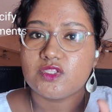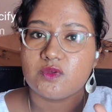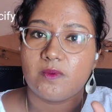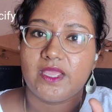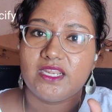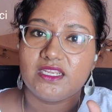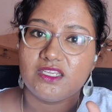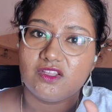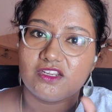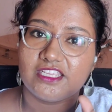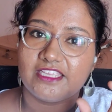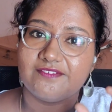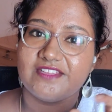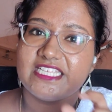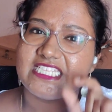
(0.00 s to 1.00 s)
So wherein you're
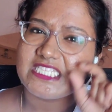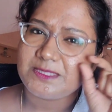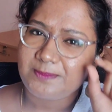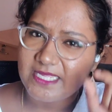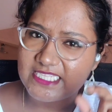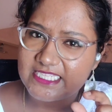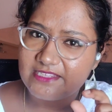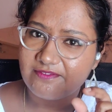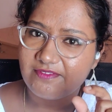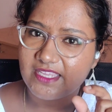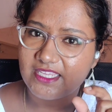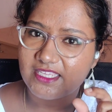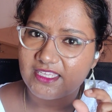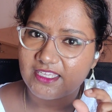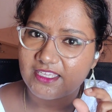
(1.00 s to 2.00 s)
giving
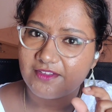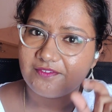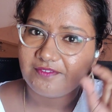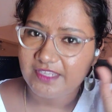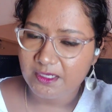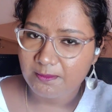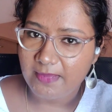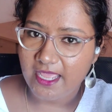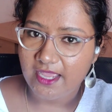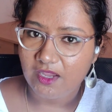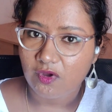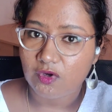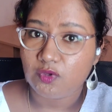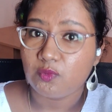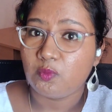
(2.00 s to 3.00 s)
specific
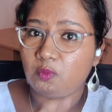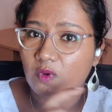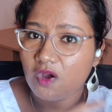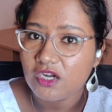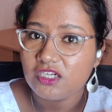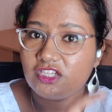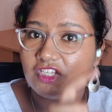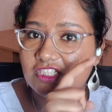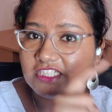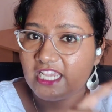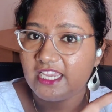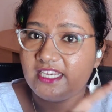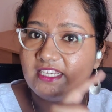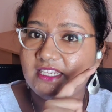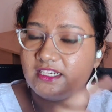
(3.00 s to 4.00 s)
feedback onto what your
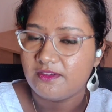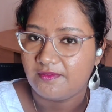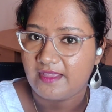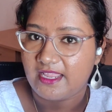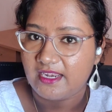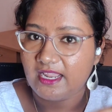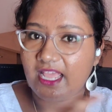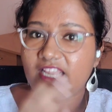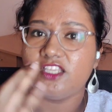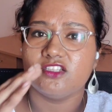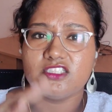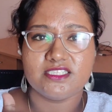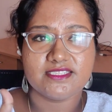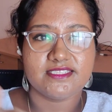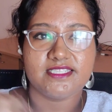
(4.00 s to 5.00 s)
child did well, and you're
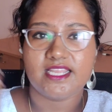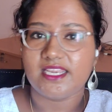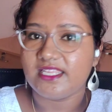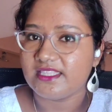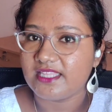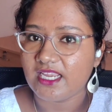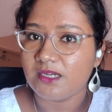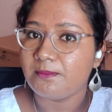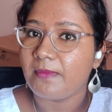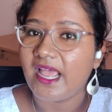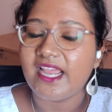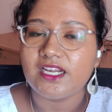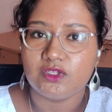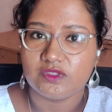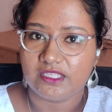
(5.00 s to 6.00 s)
just telling that
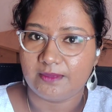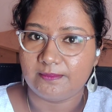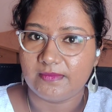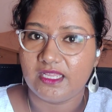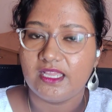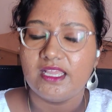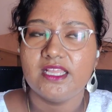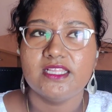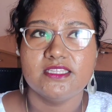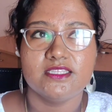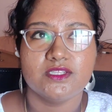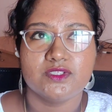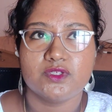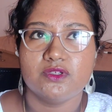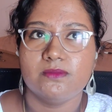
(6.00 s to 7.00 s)
back to them.
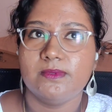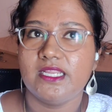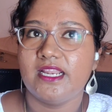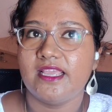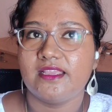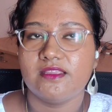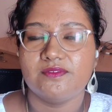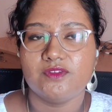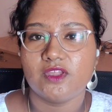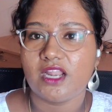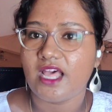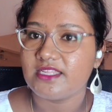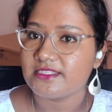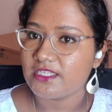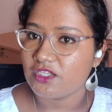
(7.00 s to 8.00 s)
This could be like if you're
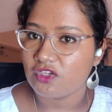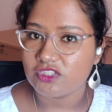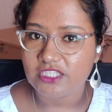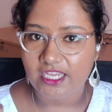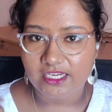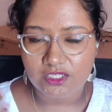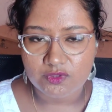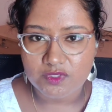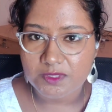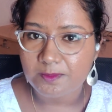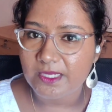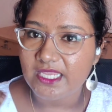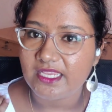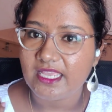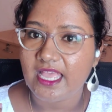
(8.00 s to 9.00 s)
asking your child to
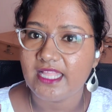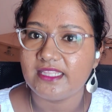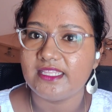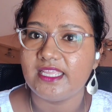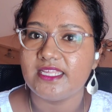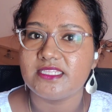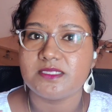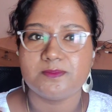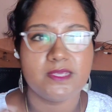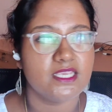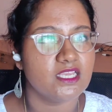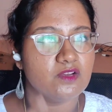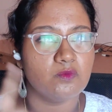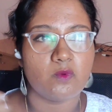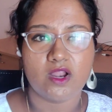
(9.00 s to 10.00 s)
speak and they
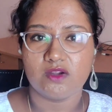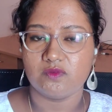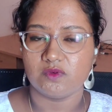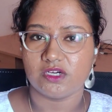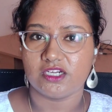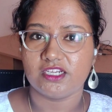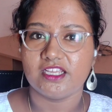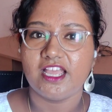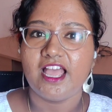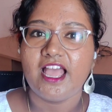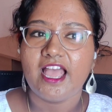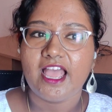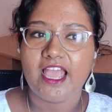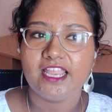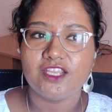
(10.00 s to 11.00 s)
speak in one word,
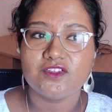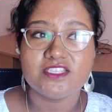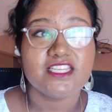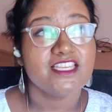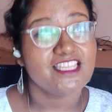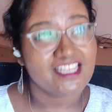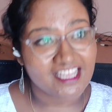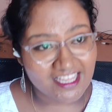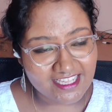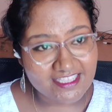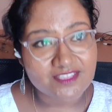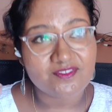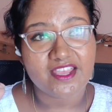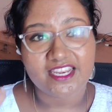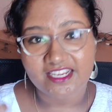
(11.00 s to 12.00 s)
and you said,
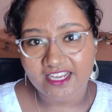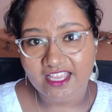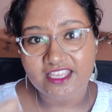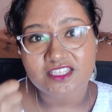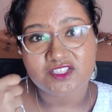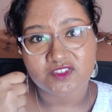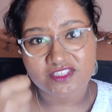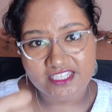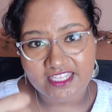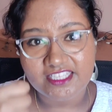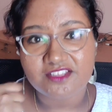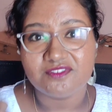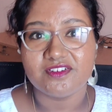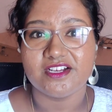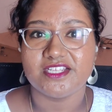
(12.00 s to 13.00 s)
yes, very nice, you said
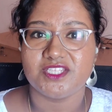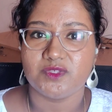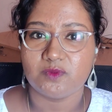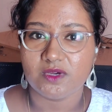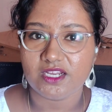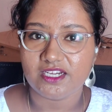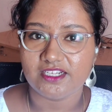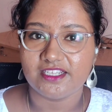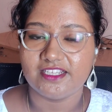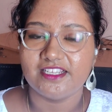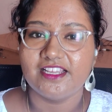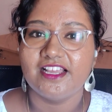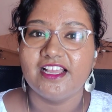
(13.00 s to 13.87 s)
the first word.